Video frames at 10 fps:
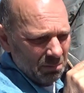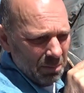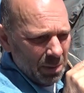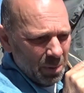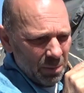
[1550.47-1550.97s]

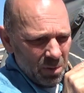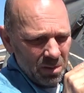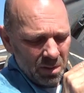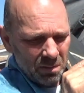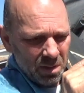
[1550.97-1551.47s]
meet people
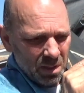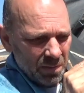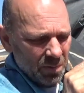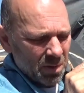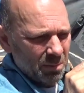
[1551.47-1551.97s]
and do things
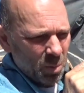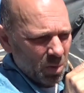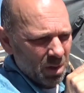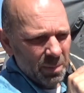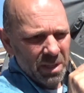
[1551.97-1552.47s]
for him,
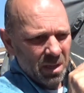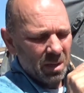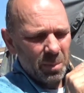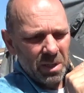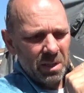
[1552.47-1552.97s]
waterbed
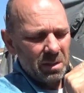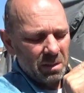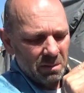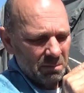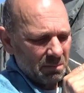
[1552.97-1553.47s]
companies and